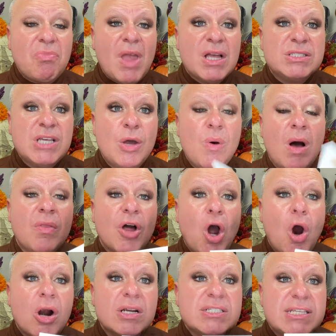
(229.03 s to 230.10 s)
So on the
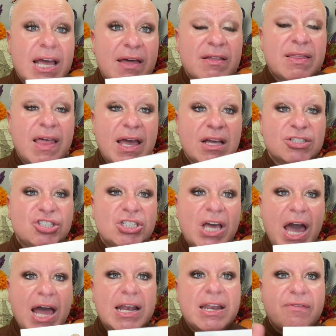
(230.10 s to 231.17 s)
card set, they she
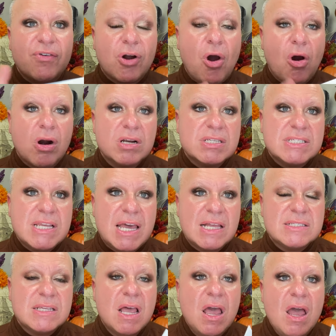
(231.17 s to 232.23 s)
had different card
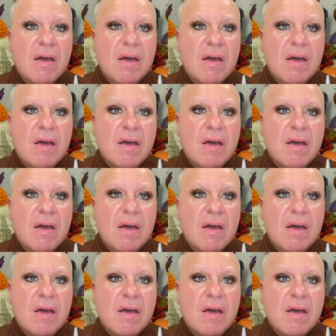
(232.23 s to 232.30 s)
sets.